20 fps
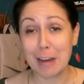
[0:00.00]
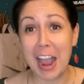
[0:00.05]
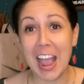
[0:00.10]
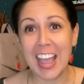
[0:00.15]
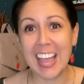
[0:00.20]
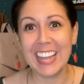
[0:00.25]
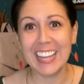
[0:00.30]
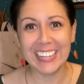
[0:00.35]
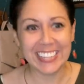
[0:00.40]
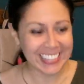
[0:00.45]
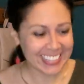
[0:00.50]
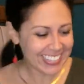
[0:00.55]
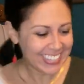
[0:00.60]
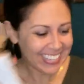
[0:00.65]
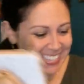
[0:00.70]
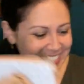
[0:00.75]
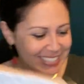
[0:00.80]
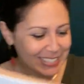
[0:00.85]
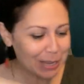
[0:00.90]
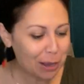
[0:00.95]
right?
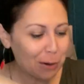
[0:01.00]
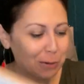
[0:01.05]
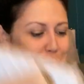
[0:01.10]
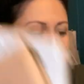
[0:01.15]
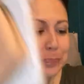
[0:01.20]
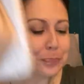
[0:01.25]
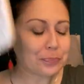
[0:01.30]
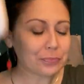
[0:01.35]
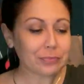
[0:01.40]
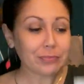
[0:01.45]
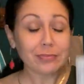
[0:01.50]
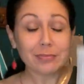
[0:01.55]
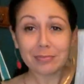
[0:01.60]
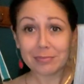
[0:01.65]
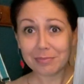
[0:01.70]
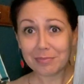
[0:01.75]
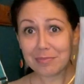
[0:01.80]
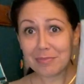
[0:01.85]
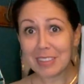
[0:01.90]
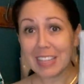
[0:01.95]
So
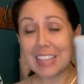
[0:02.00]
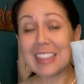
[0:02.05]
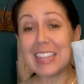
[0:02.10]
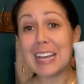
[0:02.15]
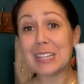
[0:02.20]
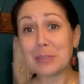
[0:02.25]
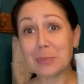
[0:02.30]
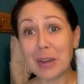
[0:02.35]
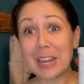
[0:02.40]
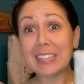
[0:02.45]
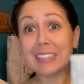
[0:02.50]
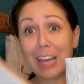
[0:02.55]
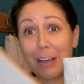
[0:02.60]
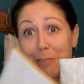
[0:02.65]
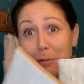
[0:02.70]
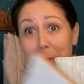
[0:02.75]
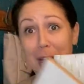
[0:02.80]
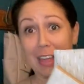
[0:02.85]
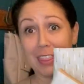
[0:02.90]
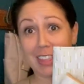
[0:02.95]
that's what I
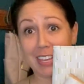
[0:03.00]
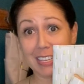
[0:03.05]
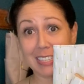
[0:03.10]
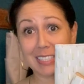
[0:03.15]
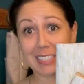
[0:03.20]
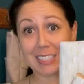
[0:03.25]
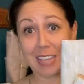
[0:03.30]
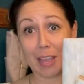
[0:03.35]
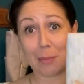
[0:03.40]
love about this,